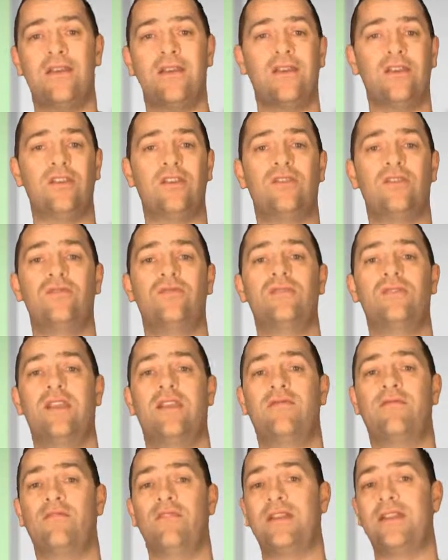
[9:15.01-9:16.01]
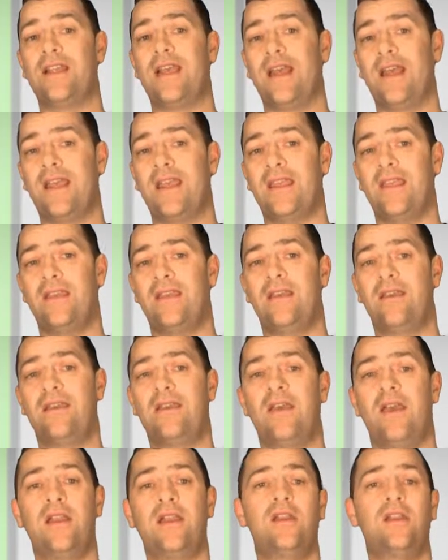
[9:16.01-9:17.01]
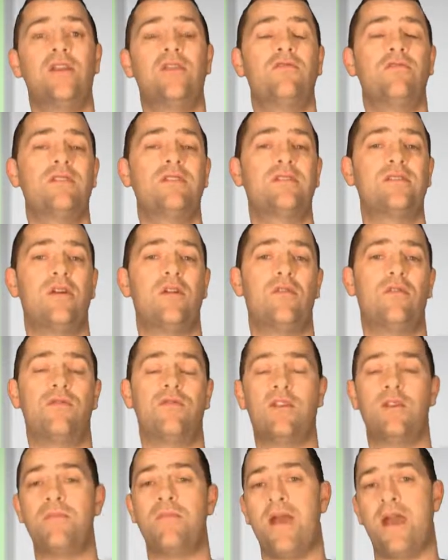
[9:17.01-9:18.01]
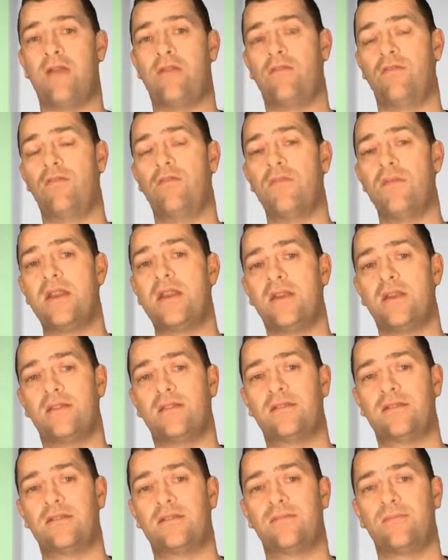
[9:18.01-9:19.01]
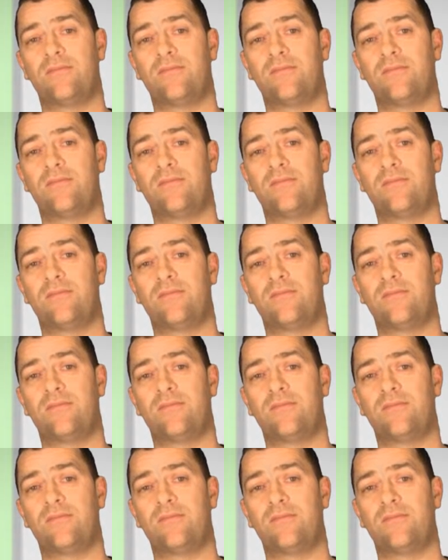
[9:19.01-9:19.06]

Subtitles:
use every day, and can resolve in a matter of minutes.